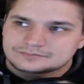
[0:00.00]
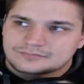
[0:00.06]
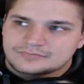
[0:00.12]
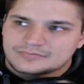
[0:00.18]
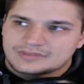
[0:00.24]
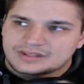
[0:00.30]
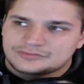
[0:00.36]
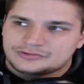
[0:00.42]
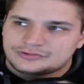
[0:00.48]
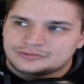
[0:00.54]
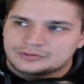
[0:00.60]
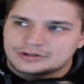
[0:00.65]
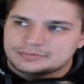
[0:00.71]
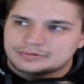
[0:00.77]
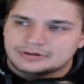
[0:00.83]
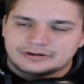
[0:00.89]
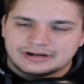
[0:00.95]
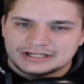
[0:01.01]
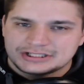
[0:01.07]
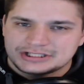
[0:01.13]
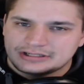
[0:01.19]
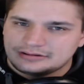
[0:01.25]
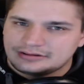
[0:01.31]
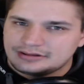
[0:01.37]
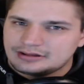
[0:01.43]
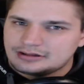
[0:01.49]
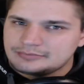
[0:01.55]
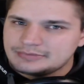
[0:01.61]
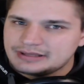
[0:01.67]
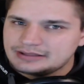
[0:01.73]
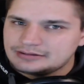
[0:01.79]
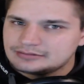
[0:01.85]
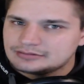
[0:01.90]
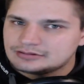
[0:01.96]
story progression, a little
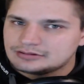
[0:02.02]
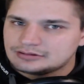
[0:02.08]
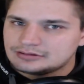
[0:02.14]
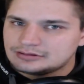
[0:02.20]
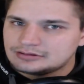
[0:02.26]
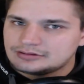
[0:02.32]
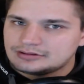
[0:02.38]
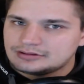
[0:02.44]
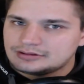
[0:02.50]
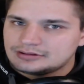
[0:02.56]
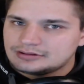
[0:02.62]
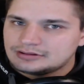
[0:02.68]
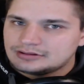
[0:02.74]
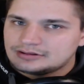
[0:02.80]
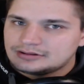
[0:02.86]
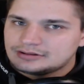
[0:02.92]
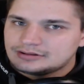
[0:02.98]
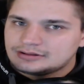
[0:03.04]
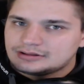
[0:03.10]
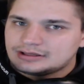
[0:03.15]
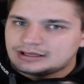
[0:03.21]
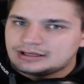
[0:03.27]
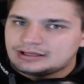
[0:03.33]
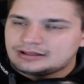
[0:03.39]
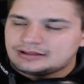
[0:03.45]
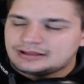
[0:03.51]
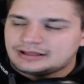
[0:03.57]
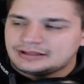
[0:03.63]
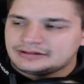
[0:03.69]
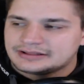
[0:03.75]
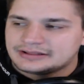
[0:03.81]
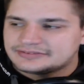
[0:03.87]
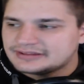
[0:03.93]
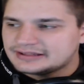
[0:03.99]
bit. Like
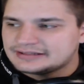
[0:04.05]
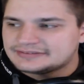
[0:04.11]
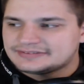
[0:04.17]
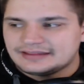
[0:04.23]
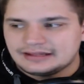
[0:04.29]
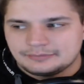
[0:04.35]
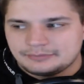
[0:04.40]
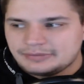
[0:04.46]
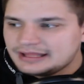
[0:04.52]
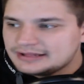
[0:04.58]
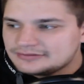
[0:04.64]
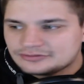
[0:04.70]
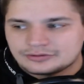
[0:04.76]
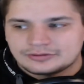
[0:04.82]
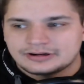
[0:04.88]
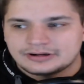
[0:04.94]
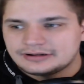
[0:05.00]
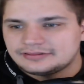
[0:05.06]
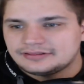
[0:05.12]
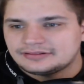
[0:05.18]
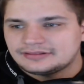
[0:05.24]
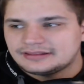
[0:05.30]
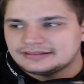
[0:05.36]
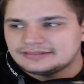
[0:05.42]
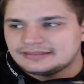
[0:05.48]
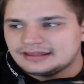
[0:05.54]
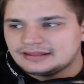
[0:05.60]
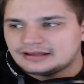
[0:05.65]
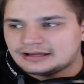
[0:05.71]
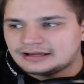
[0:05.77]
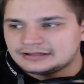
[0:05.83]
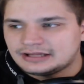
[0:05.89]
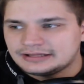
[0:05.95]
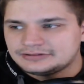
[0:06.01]
I said, it's not a bad story or anything like that.
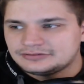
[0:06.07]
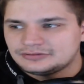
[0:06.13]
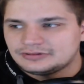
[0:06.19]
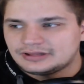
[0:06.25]
I do like